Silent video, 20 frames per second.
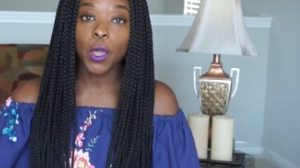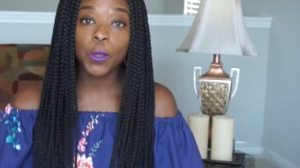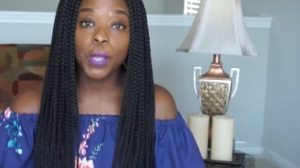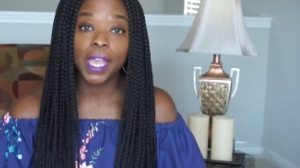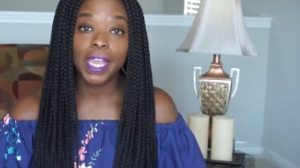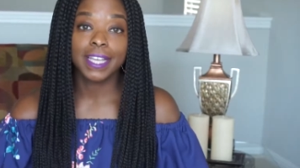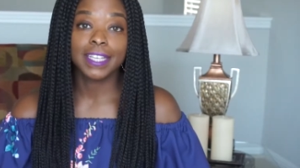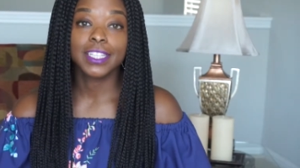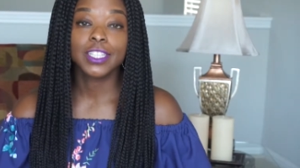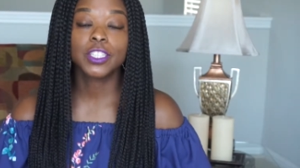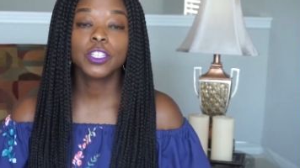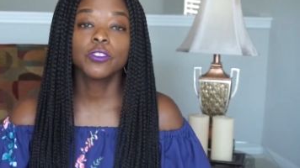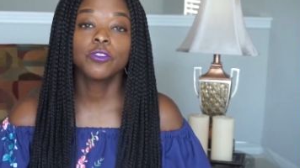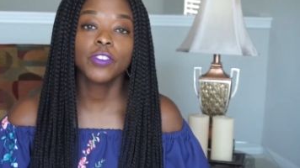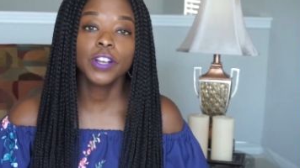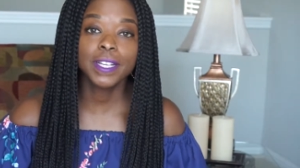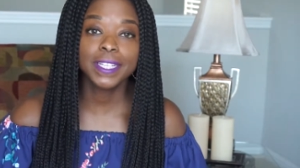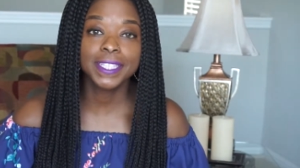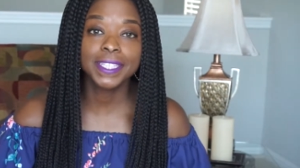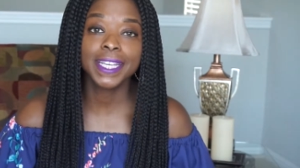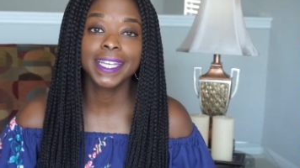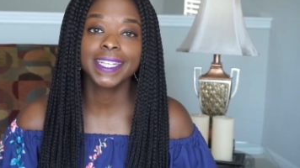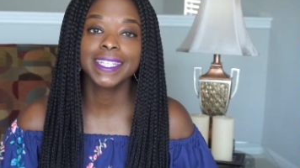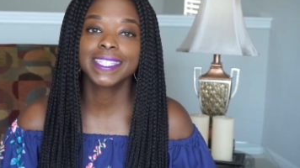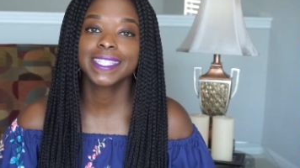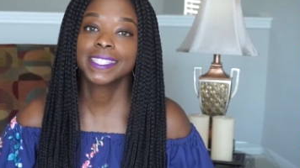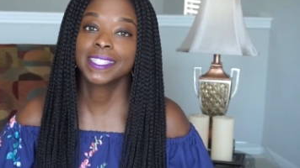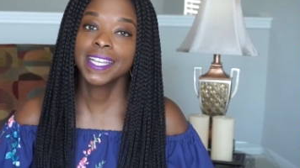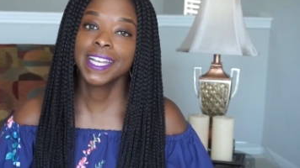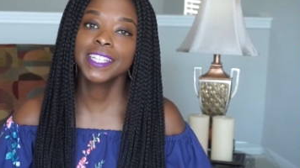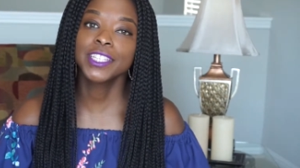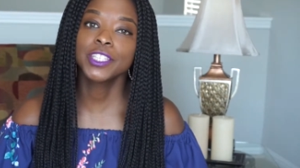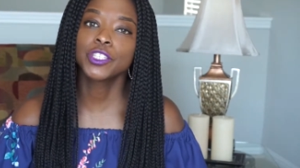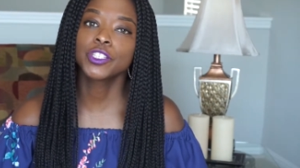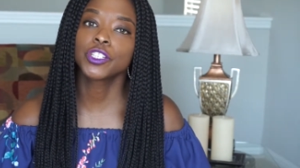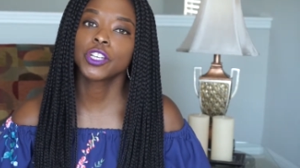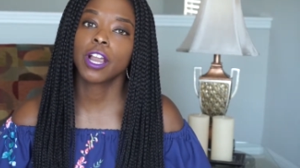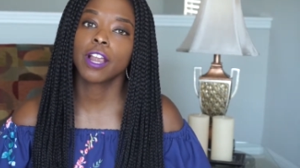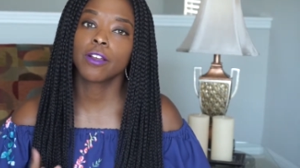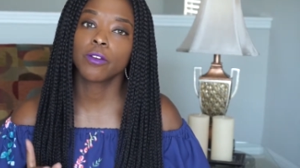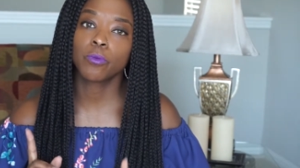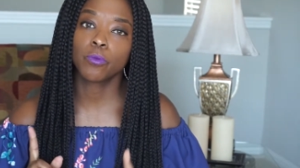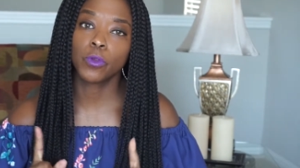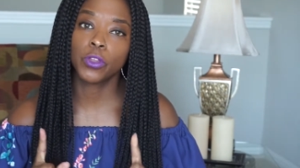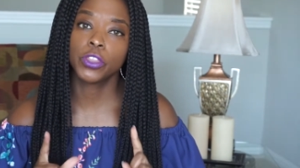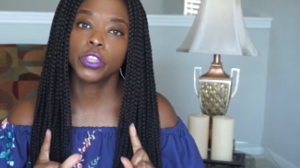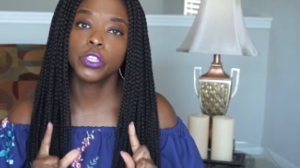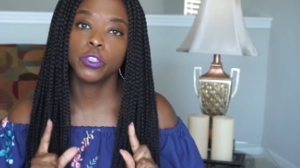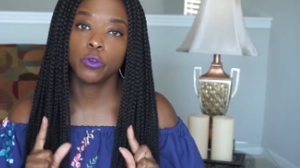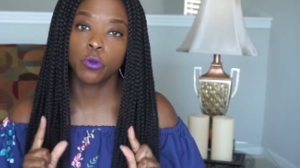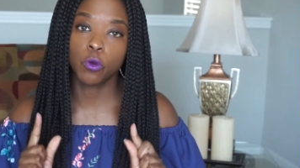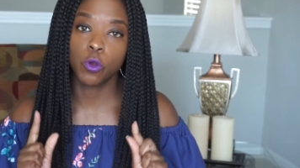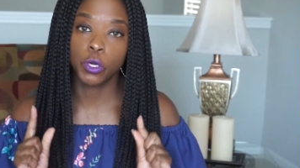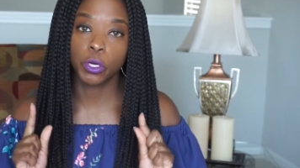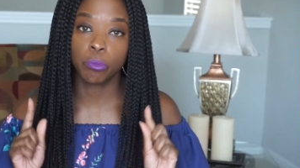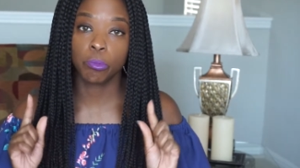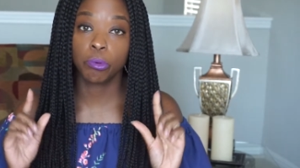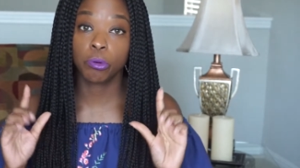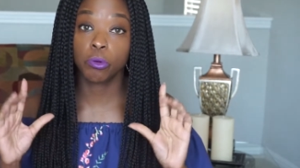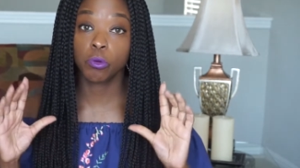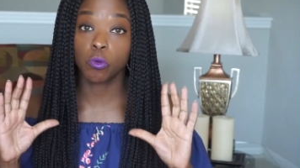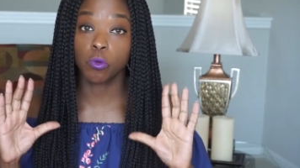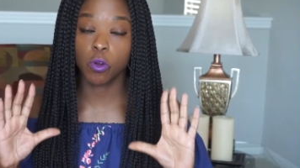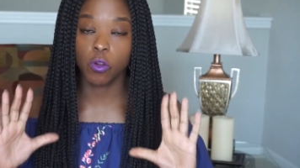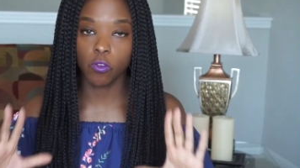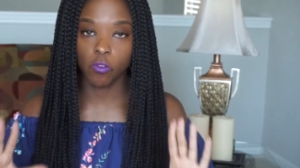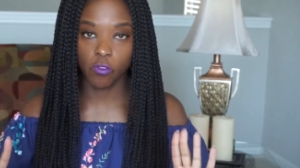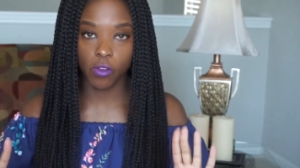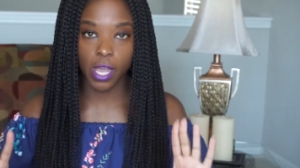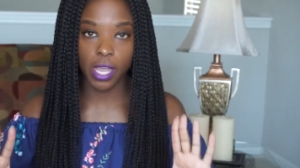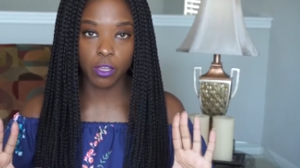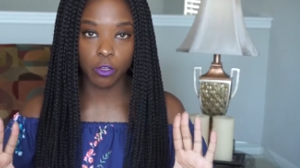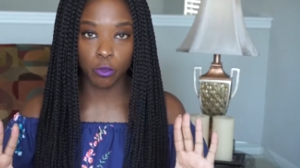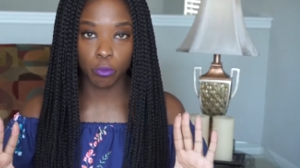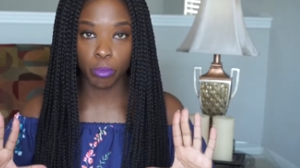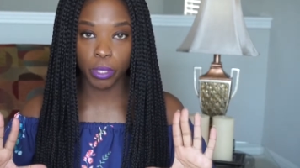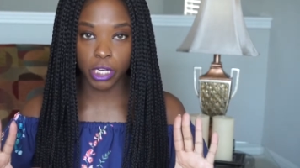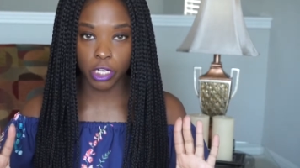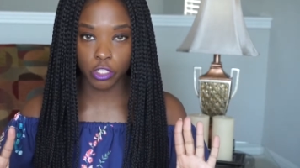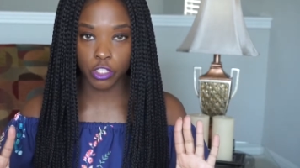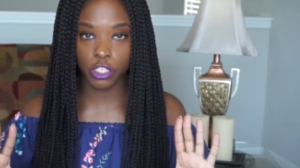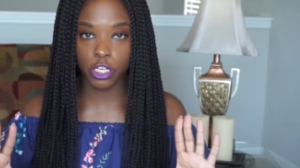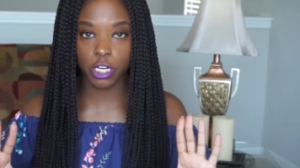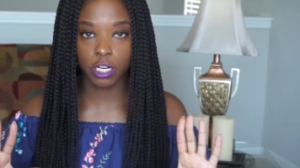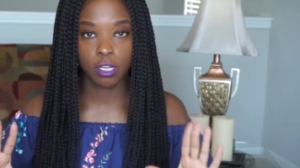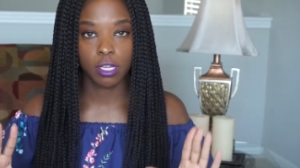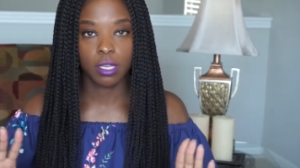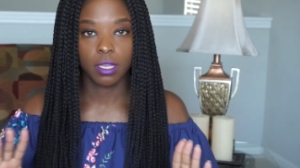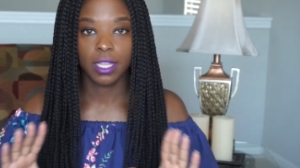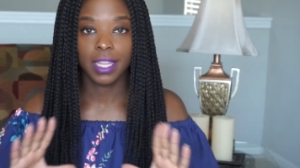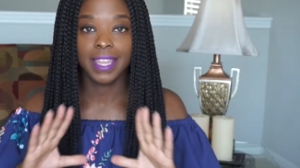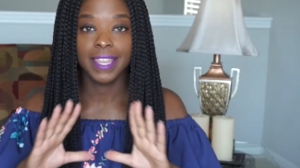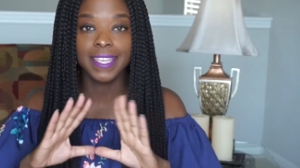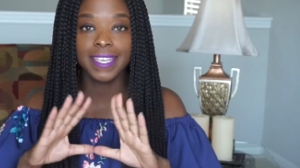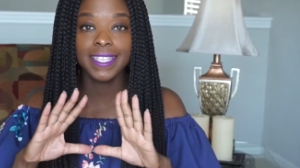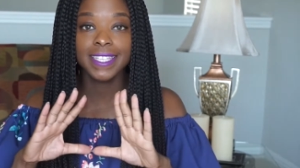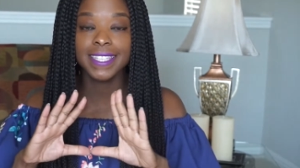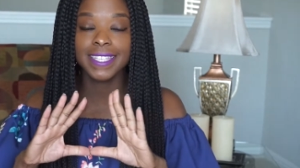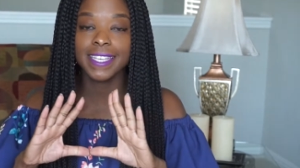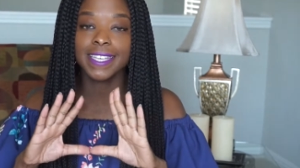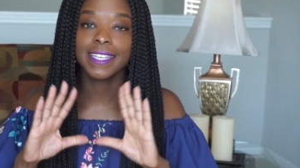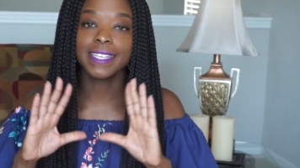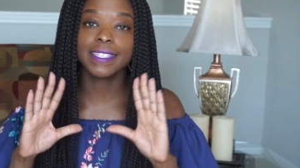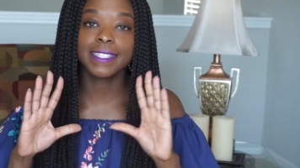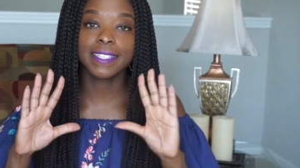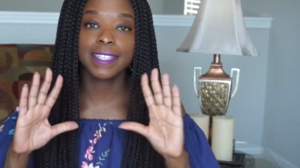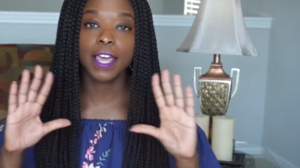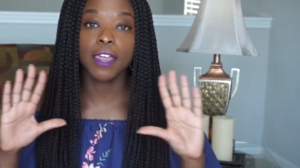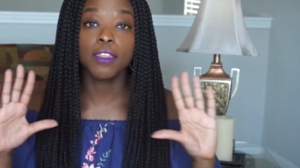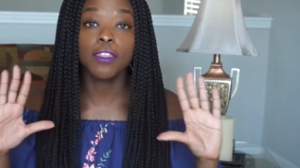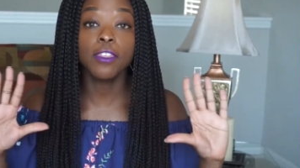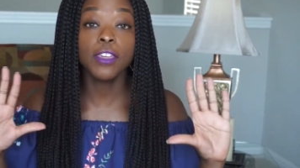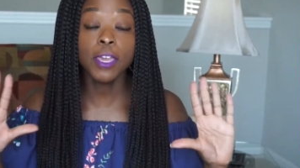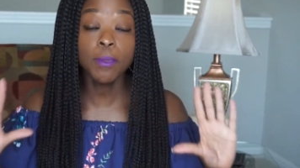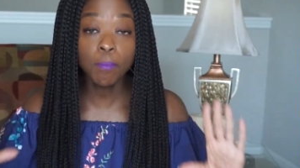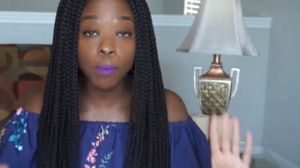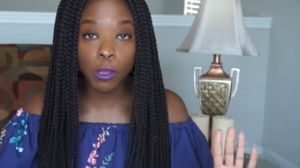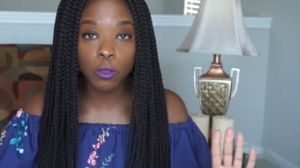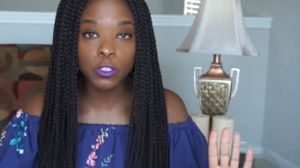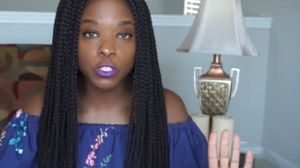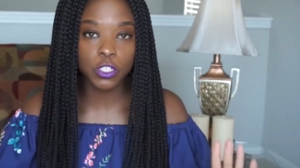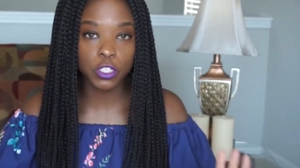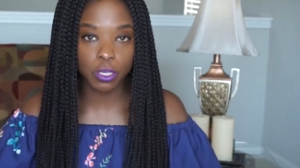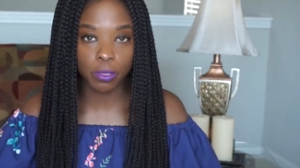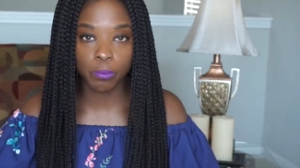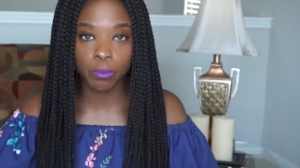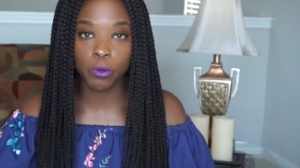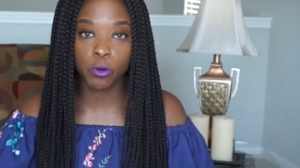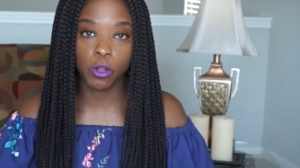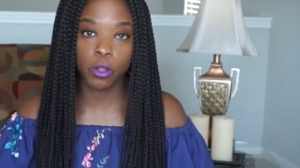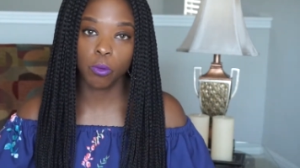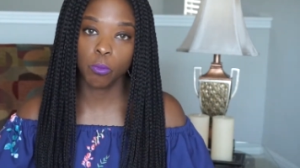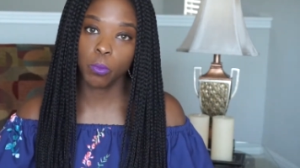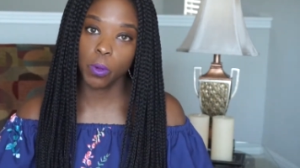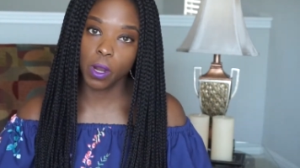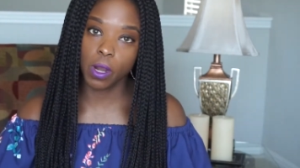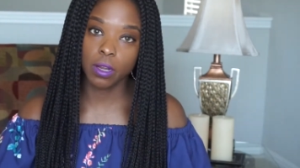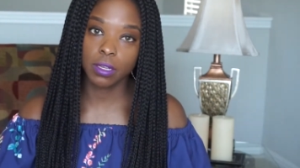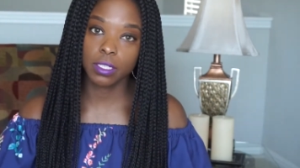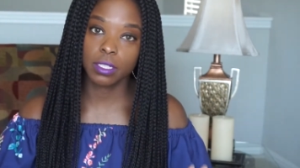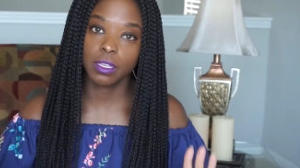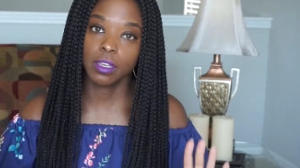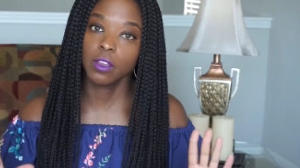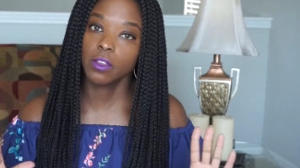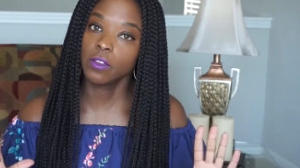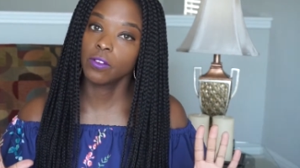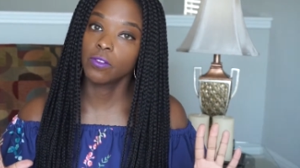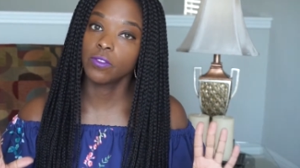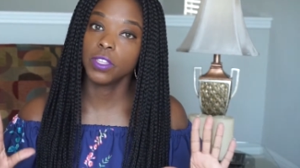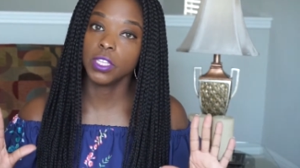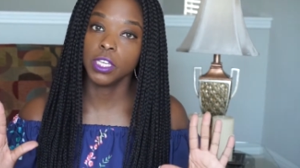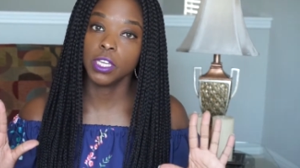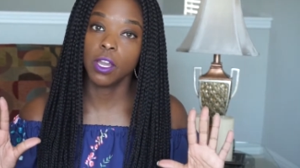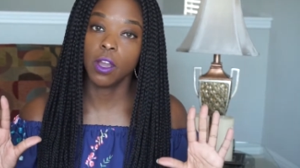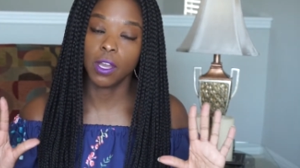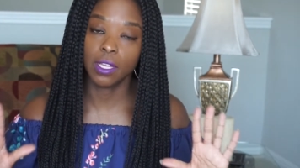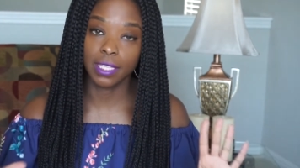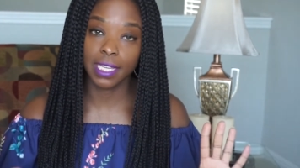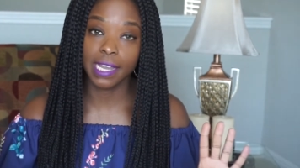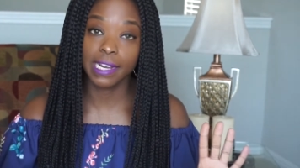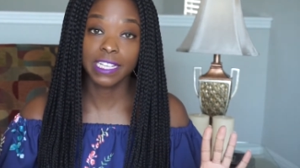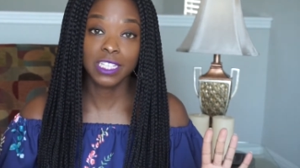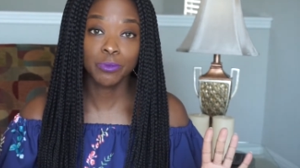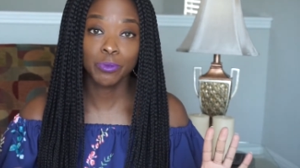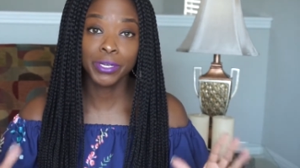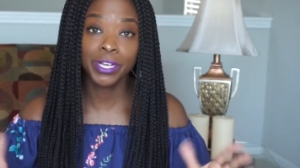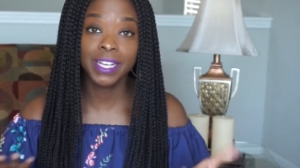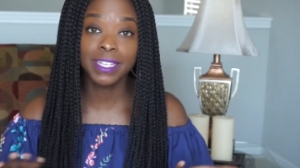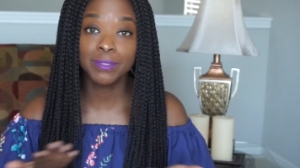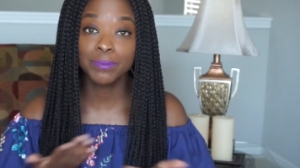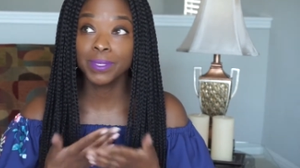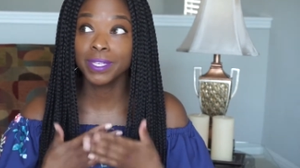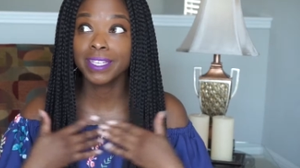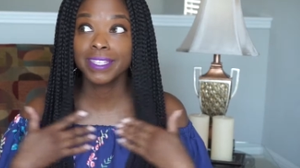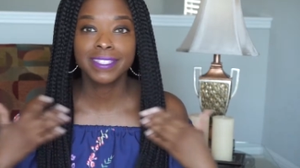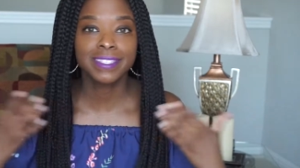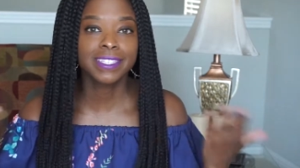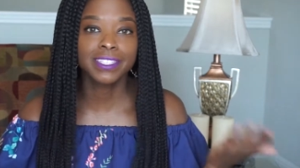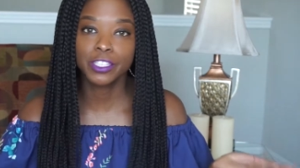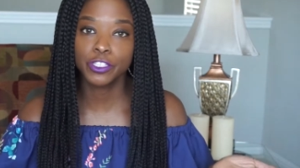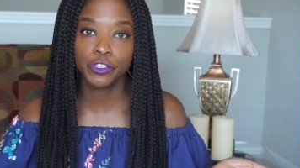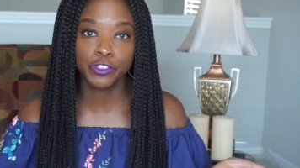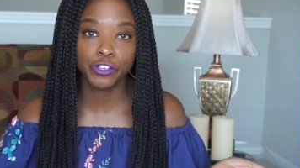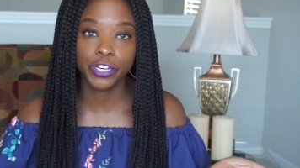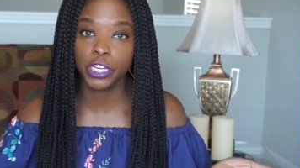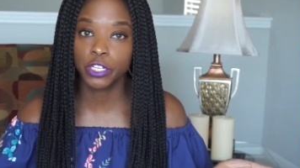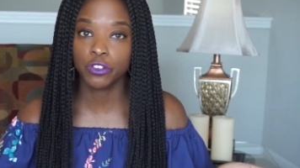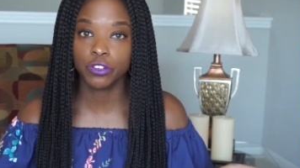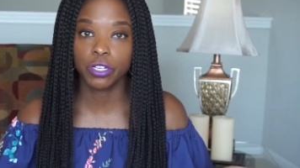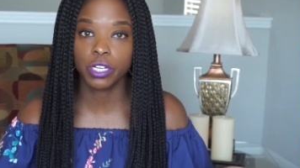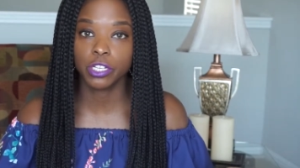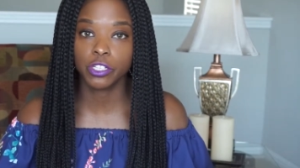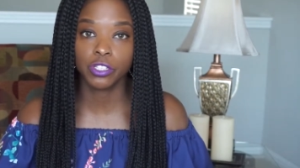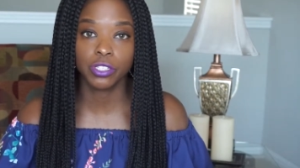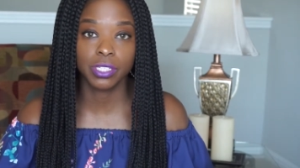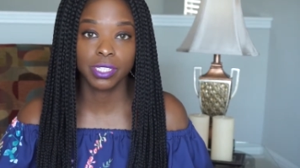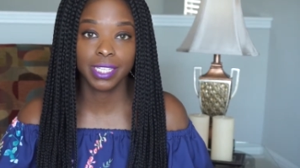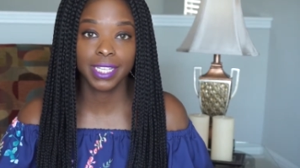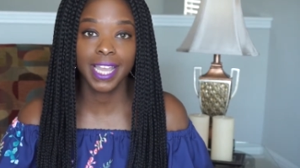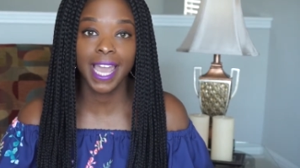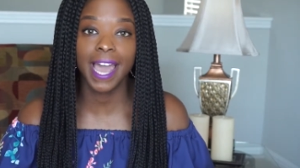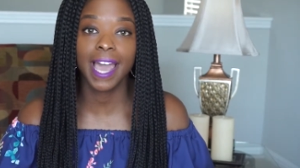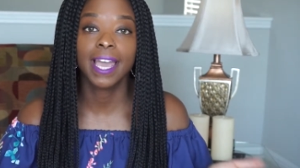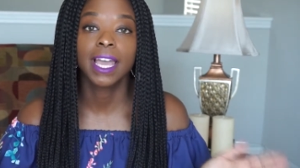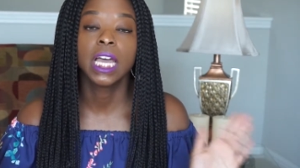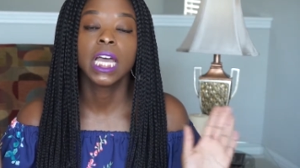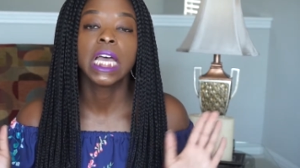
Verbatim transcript: Okay, so first, ladies, let's start with your profile picture. This is the most important part of the online experience because this is your introduction to the guy.